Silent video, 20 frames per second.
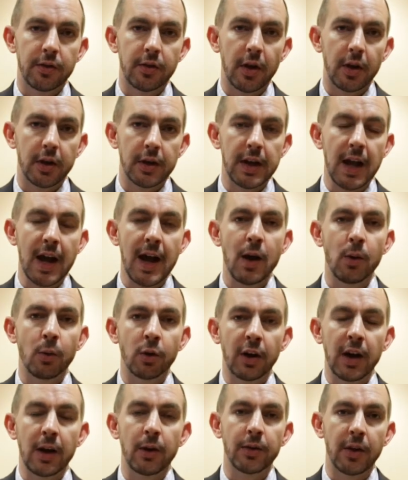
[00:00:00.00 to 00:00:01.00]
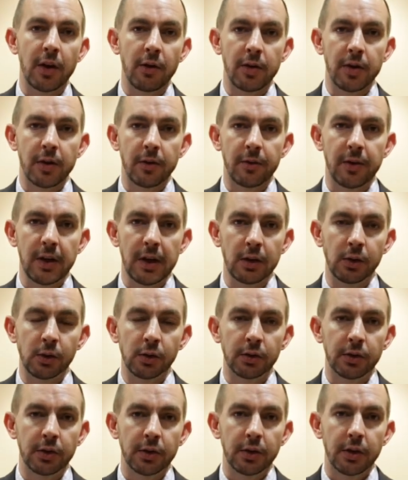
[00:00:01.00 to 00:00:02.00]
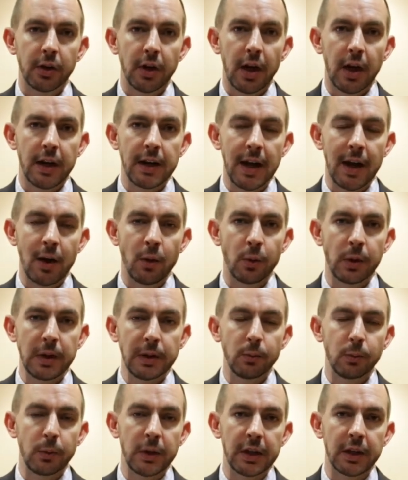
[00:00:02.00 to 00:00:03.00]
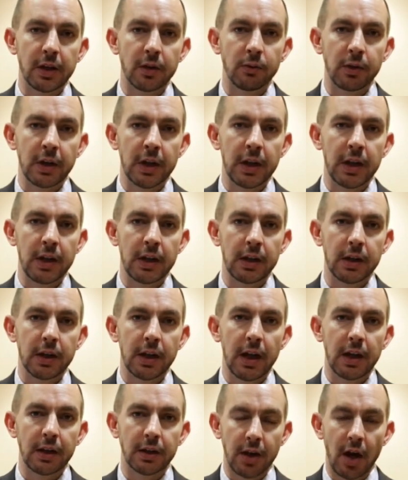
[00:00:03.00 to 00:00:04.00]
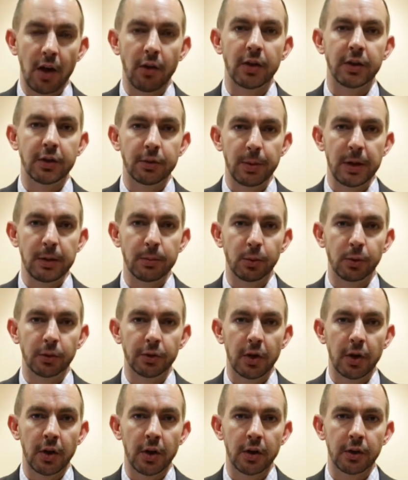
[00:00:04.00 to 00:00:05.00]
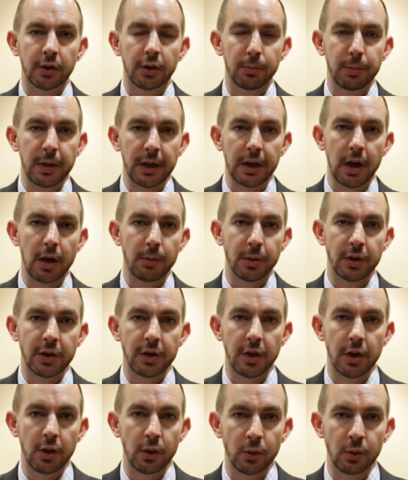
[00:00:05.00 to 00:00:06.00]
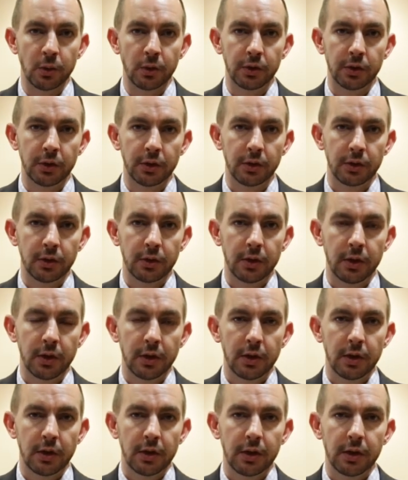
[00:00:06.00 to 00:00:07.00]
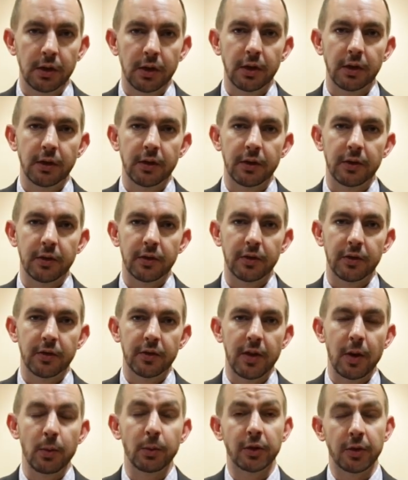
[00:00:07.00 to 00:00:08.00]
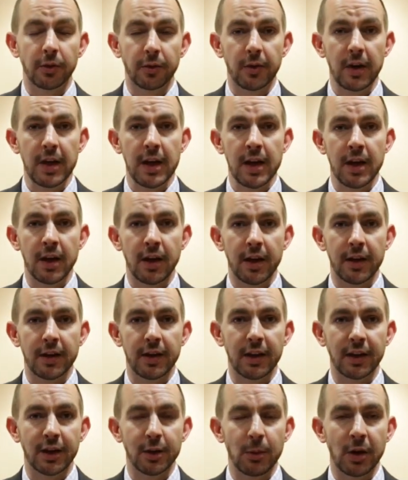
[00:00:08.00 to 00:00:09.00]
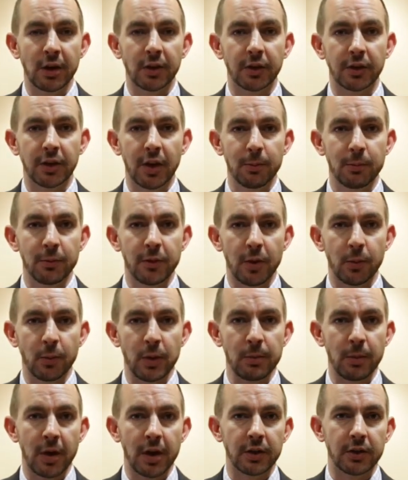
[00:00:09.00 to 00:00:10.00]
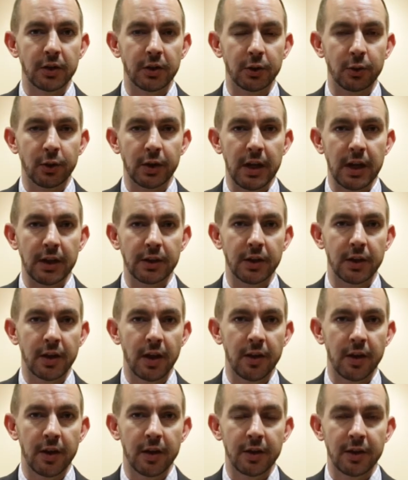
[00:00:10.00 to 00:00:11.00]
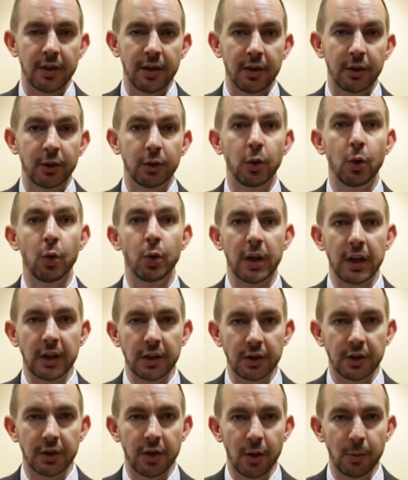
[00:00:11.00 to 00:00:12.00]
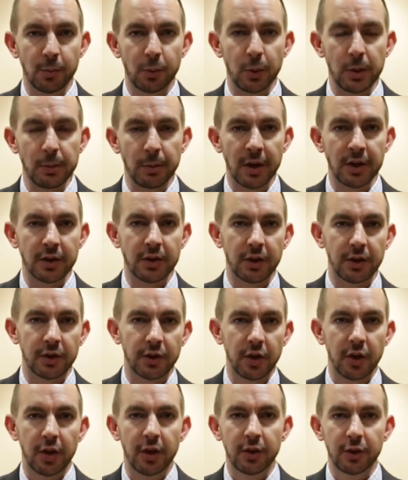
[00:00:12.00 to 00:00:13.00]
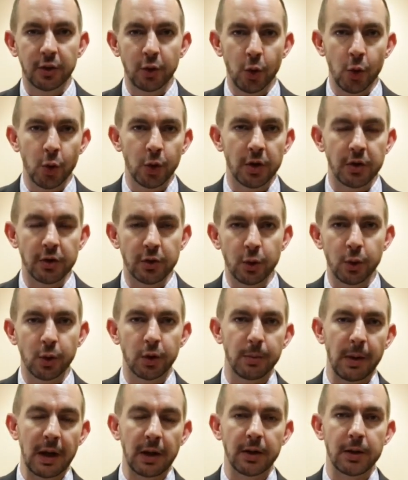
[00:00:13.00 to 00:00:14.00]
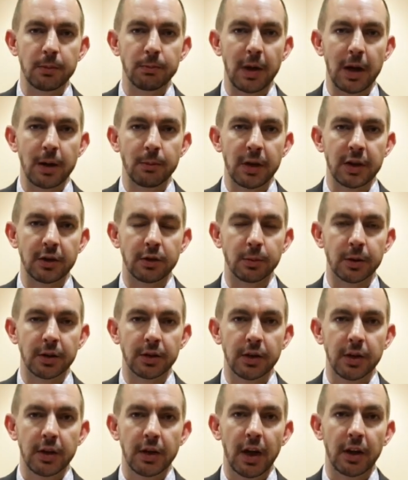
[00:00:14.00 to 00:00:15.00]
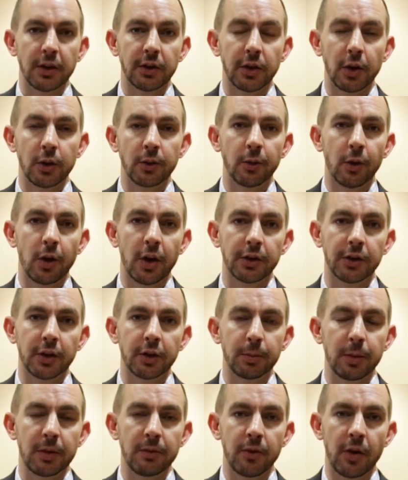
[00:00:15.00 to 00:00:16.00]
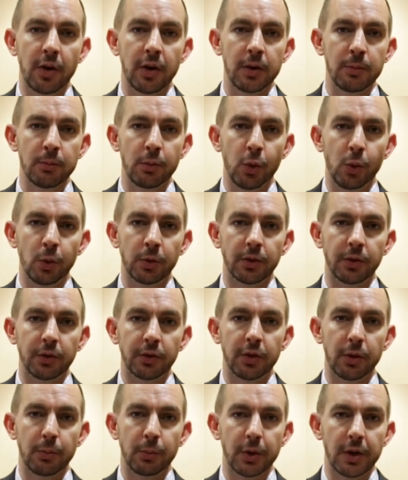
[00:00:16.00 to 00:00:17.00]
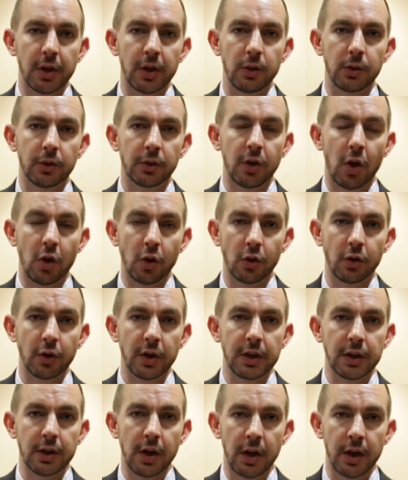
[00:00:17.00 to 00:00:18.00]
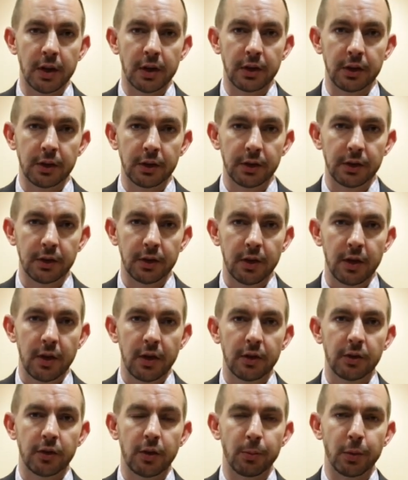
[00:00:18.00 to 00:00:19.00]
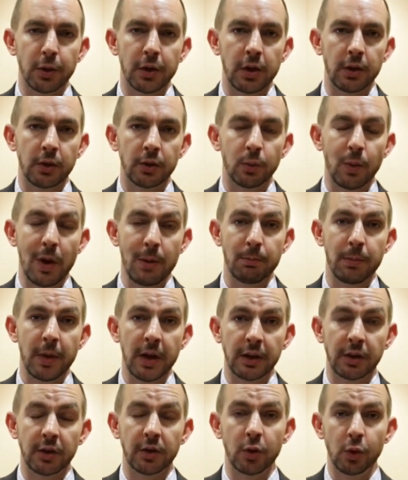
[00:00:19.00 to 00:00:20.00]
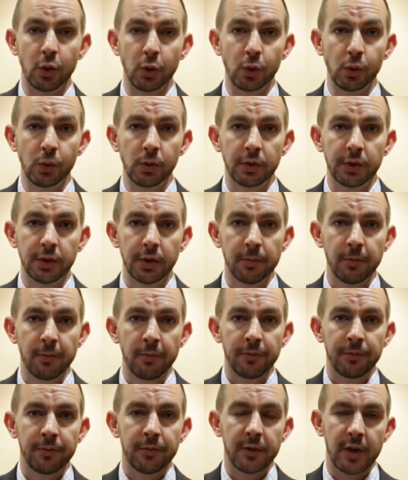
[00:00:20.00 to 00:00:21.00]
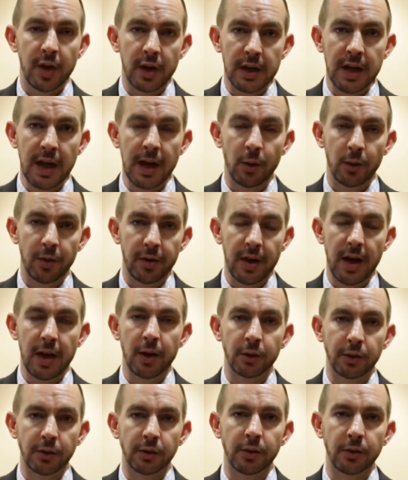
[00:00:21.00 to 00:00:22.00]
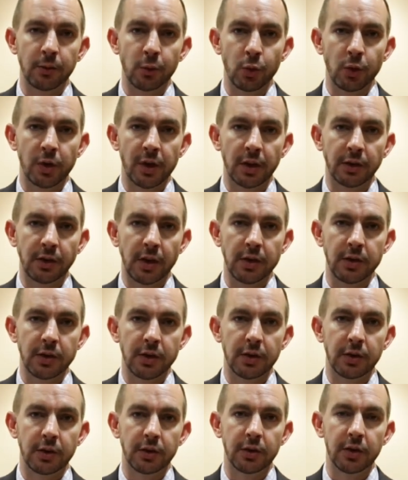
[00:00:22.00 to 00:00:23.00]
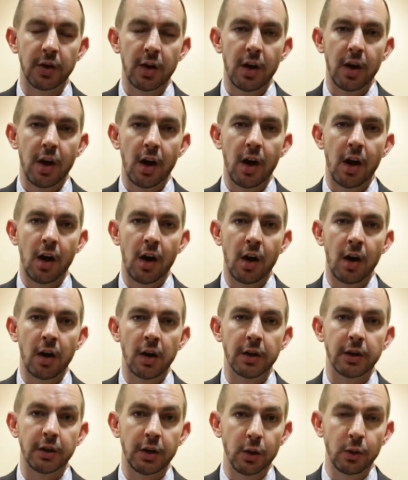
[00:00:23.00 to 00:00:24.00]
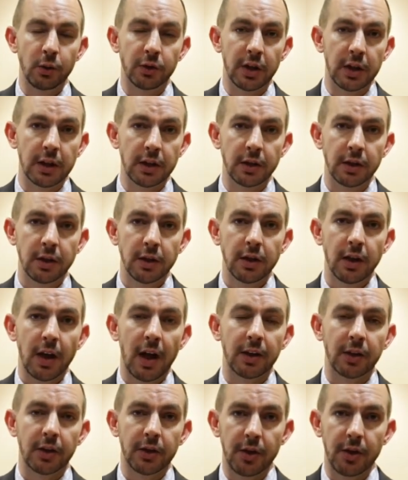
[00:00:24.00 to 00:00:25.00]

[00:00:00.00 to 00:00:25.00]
that now are out there in the field and now we, we can really encourage people to, to pick up and use. There was a fear, I think, among some that we might just create another talking shop, we might just talk and talk about impact measurement and so for us it's been very important to produce concrete guidance to produce web-based tools that now thousands of organisations are using and